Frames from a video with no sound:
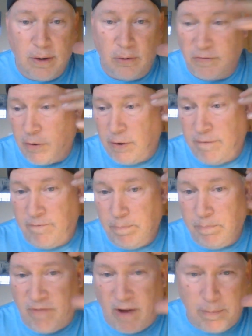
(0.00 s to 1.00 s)
who's very
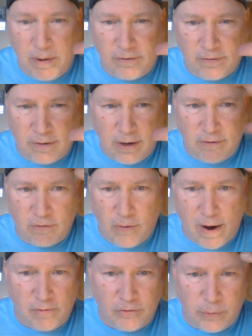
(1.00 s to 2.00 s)
famous, and he
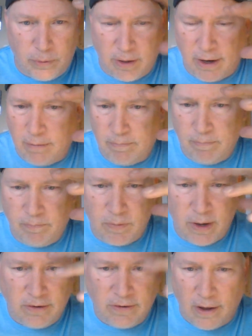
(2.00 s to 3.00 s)
travels with like
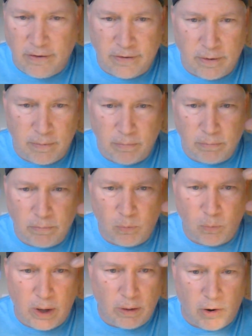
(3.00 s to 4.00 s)
a dozen
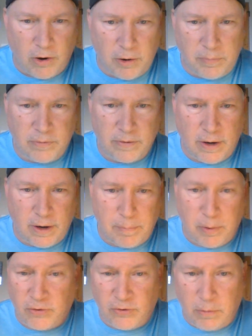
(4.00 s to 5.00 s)
well-armed
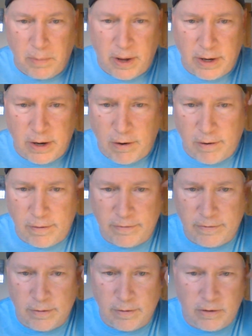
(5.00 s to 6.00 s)
personal
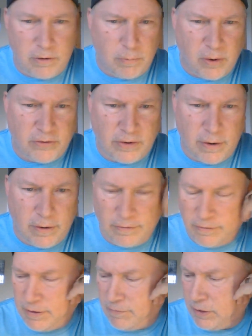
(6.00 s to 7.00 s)
bodyguards and mercenaries
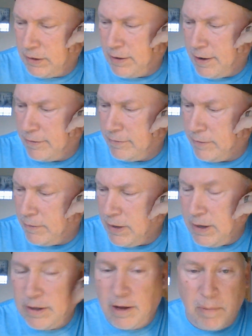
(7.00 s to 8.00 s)
and stuff like that. So
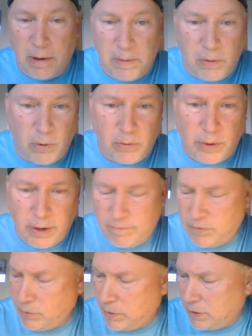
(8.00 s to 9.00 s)
that might be one way of
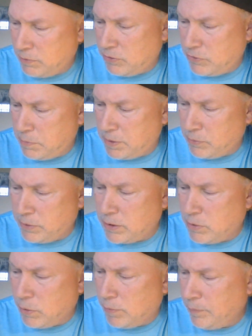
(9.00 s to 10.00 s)
doing it, which would be really
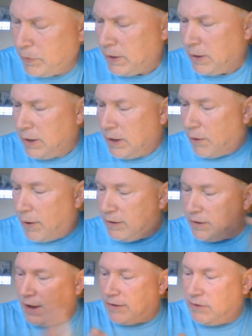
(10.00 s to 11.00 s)
cool. All right,
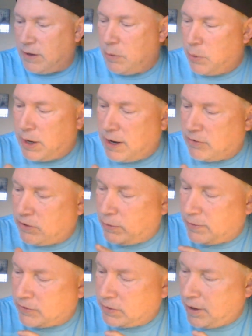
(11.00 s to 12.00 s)
the last thing I want to get to
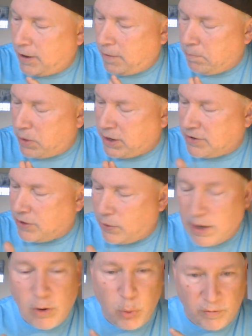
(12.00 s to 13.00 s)
is
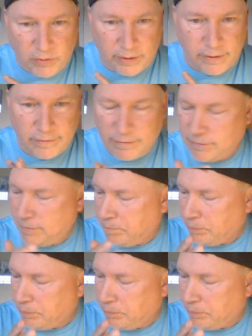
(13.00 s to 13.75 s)
monetary equivalents.